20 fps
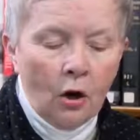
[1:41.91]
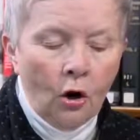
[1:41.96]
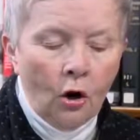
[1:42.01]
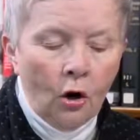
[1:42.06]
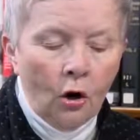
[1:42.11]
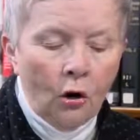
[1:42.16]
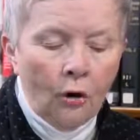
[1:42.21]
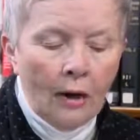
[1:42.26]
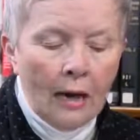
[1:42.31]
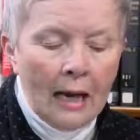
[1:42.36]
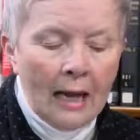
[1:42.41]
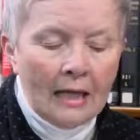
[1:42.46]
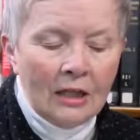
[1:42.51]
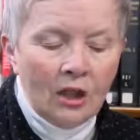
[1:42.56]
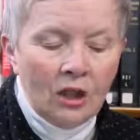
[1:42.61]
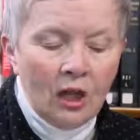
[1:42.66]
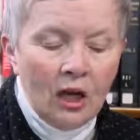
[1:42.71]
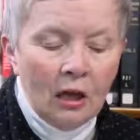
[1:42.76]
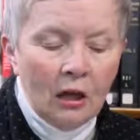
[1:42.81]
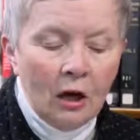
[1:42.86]
or as
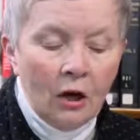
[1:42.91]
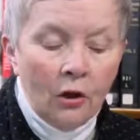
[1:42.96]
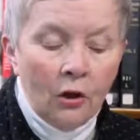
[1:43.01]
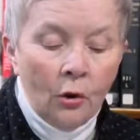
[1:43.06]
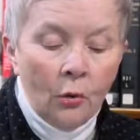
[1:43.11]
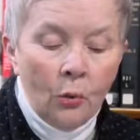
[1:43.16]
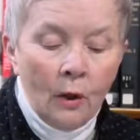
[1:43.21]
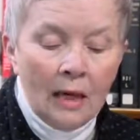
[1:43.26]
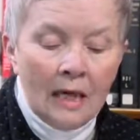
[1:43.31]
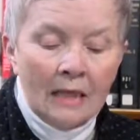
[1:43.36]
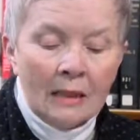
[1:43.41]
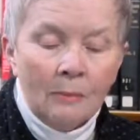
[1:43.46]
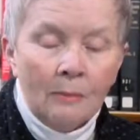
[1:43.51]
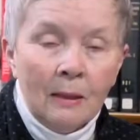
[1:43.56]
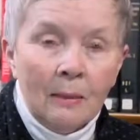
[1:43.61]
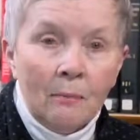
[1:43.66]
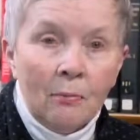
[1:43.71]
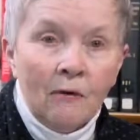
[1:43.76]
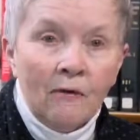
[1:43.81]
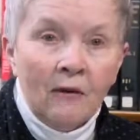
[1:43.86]
shall otherwise
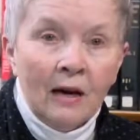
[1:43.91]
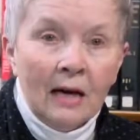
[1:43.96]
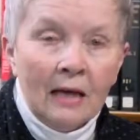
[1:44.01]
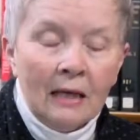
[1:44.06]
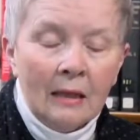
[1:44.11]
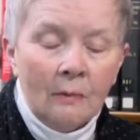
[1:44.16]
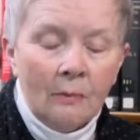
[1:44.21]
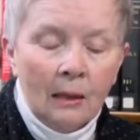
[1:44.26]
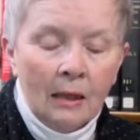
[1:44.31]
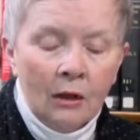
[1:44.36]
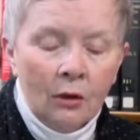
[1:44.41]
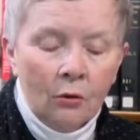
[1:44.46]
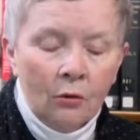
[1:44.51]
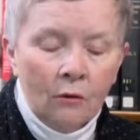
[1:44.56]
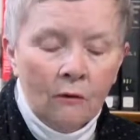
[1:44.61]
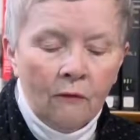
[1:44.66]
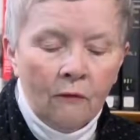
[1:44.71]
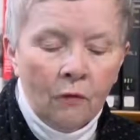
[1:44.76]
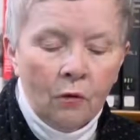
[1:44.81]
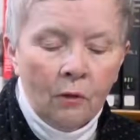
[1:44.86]
be provided by
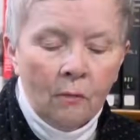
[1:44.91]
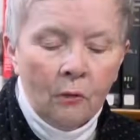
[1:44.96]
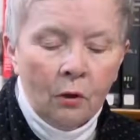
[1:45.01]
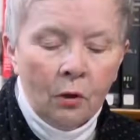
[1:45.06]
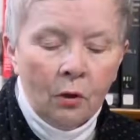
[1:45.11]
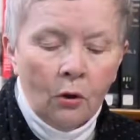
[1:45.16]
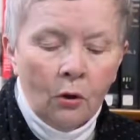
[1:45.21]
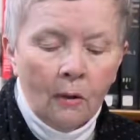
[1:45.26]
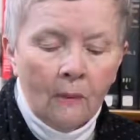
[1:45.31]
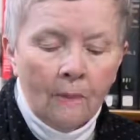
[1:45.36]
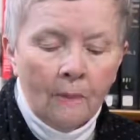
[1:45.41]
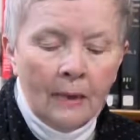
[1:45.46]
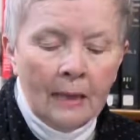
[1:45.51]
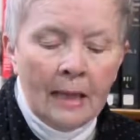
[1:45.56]
uniform law,